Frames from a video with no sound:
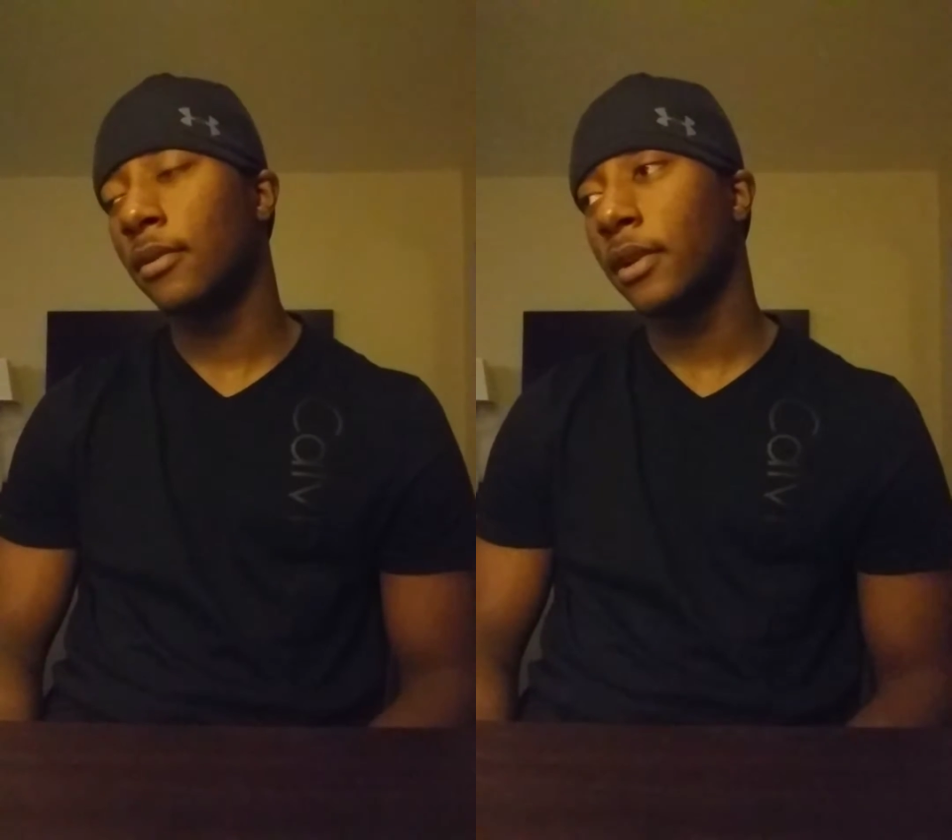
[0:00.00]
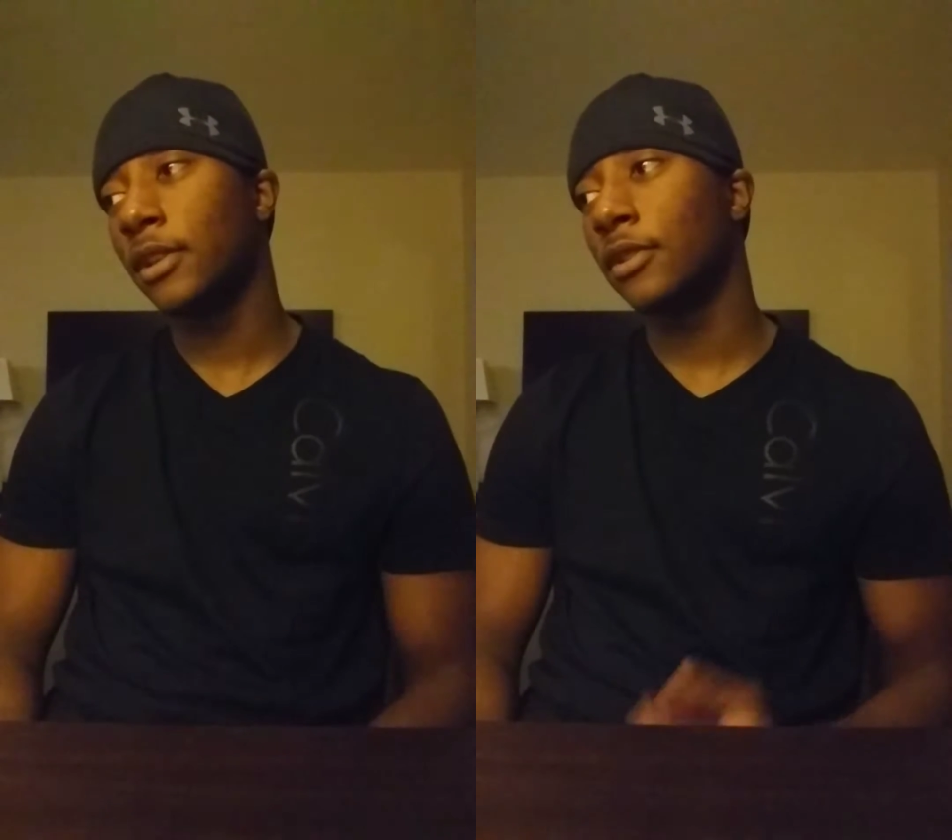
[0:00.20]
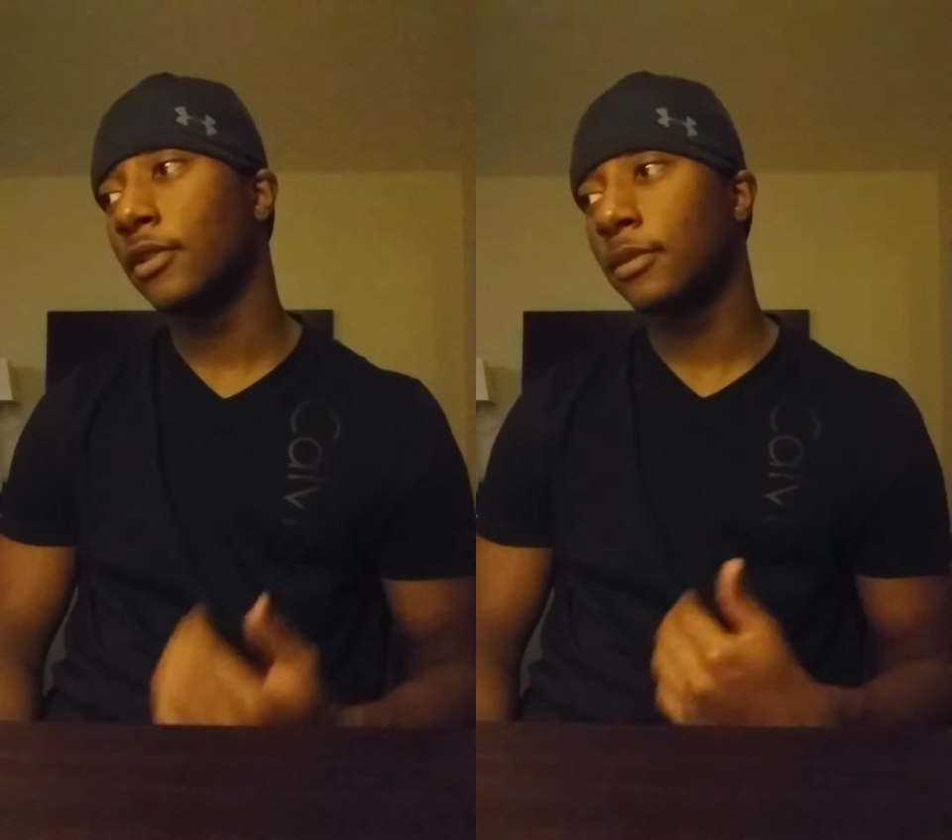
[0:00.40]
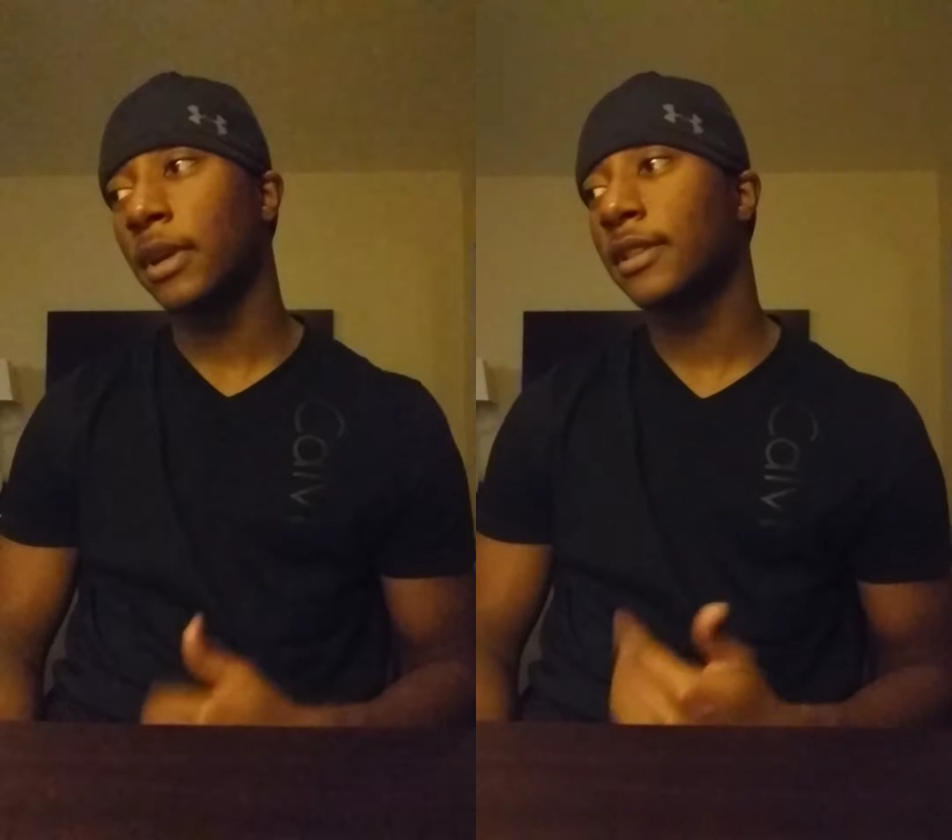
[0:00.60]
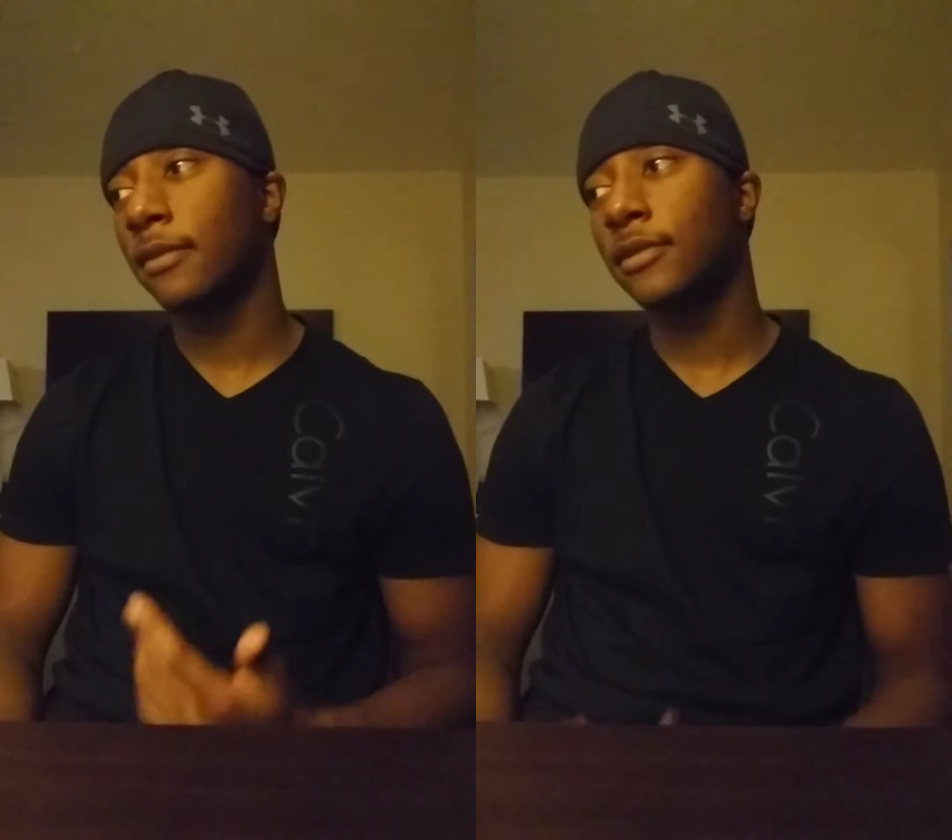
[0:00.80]
introduce
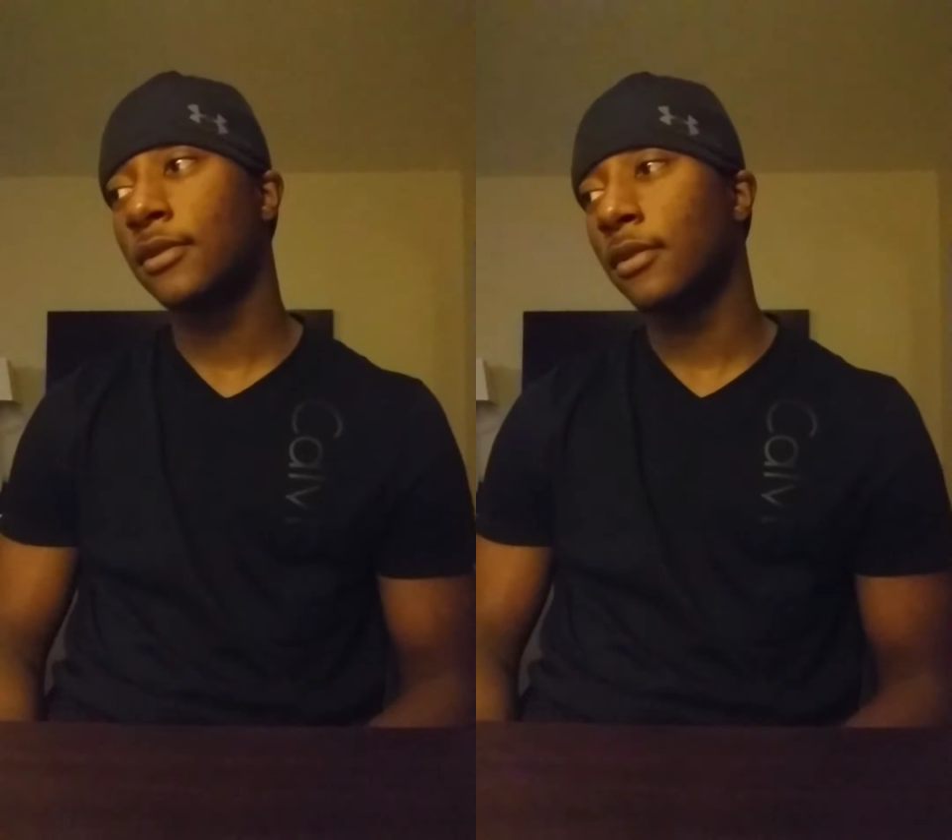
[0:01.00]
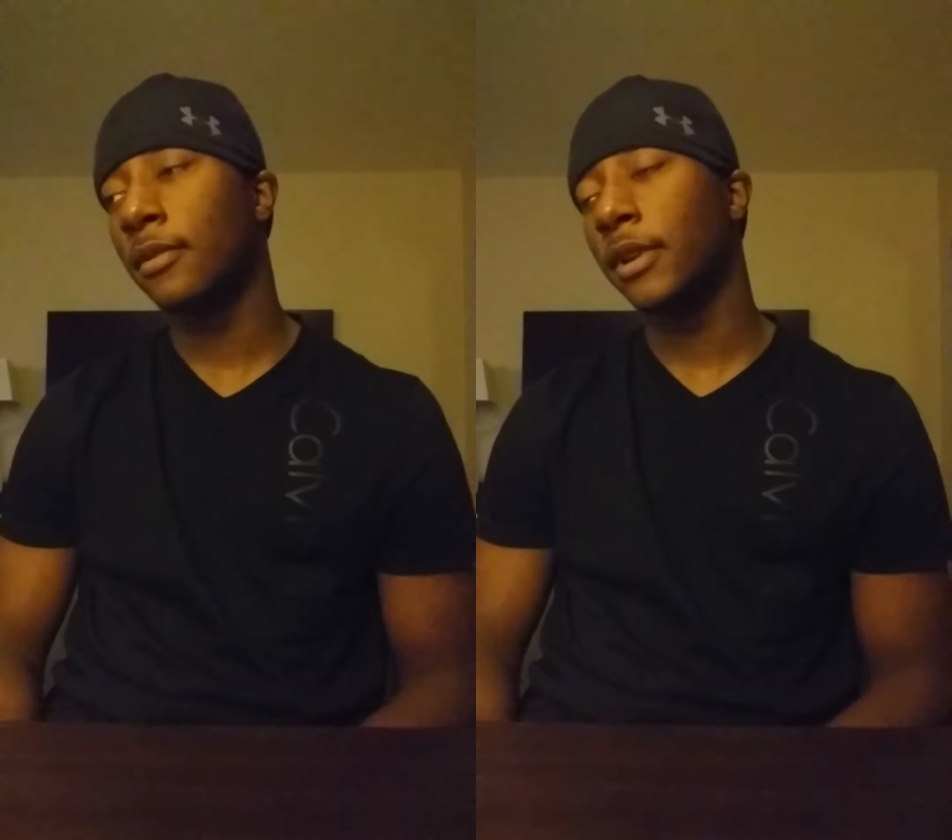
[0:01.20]
myself to him,